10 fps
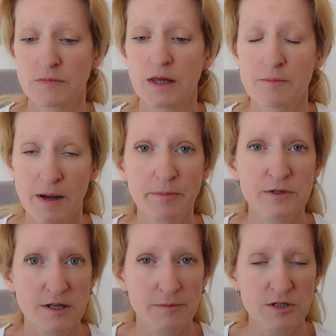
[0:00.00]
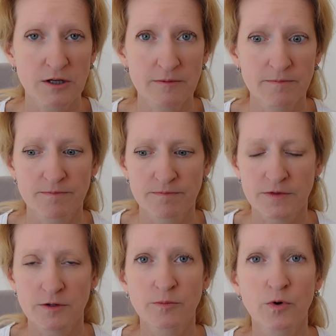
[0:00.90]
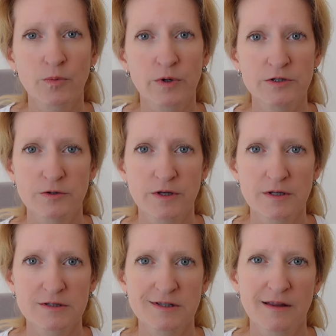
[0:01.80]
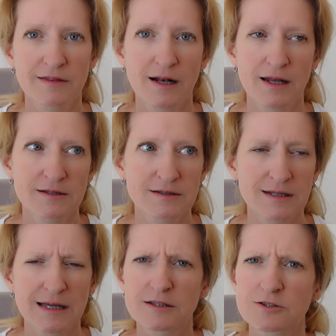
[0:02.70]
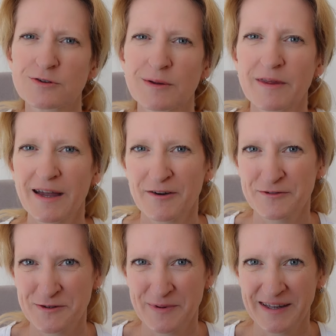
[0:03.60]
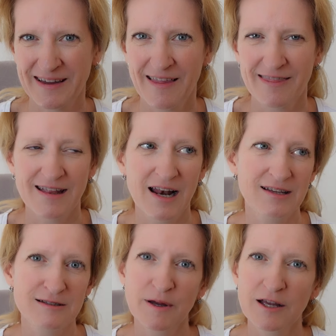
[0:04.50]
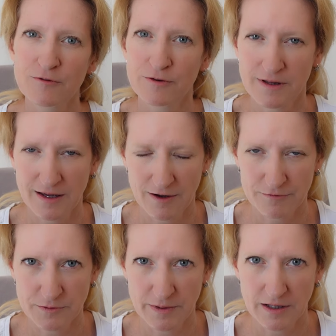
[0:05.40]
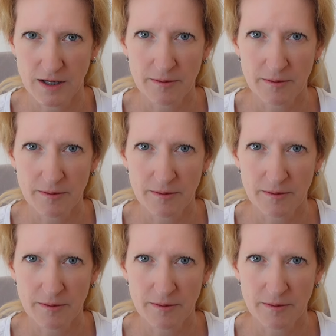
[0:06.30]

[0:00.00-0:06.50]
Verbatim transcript: in my perception, the more we do this, the less extreme they have to be, the less painful they have to be,